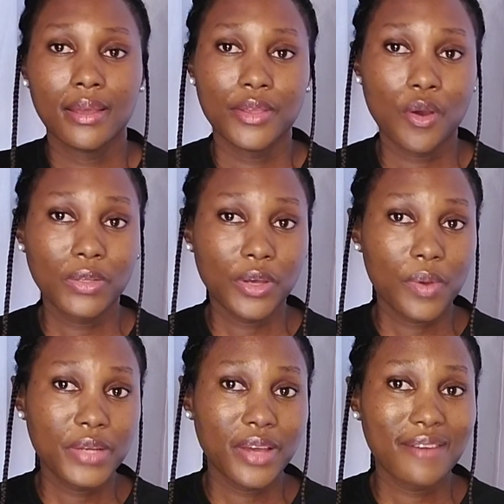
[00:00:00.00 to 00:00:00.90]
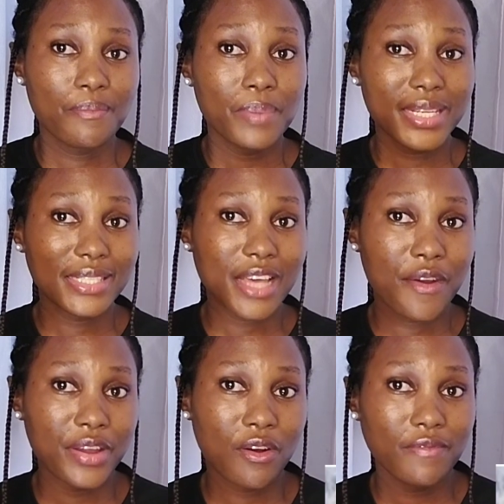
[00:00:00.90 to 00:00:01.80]
You're also going to have
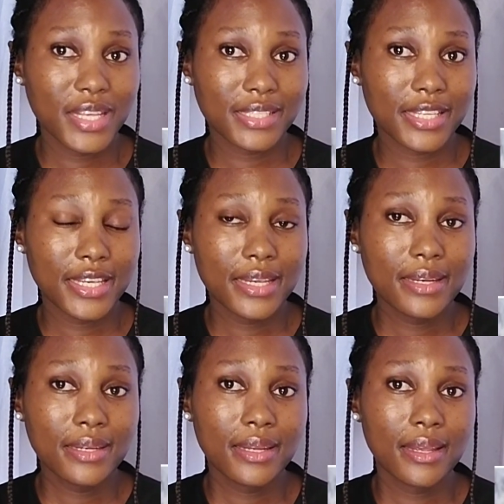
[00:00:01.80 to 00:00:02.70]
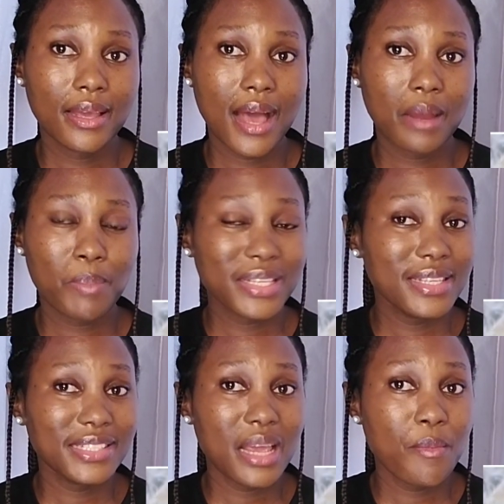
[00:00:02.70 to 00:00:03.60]
blistering of the skin, but
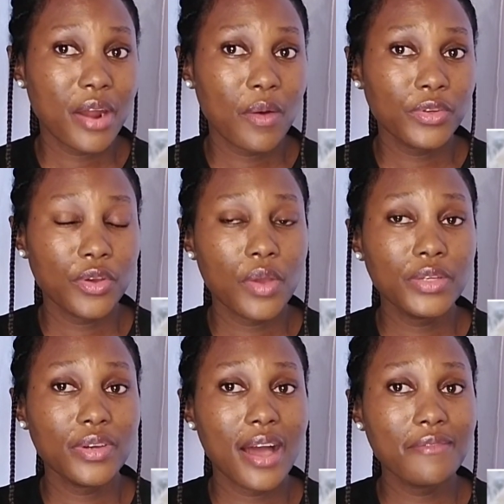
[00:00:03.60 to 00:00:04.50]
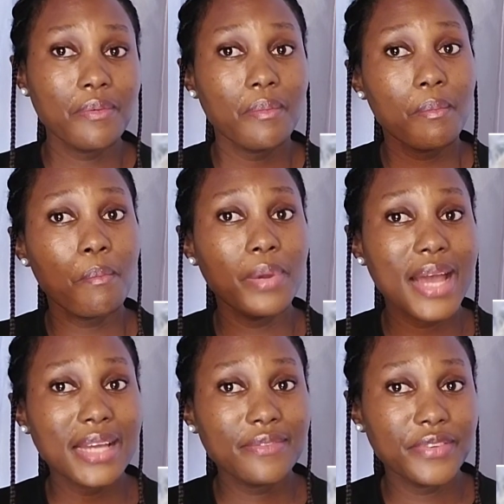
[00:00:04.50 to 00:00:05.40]
this time round, you're going to have
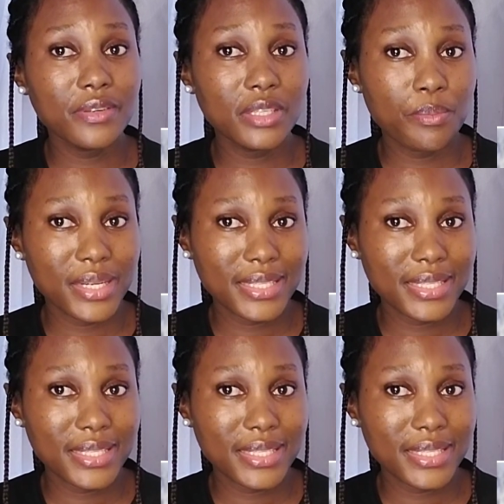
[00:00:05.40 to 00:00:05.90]
blood-filled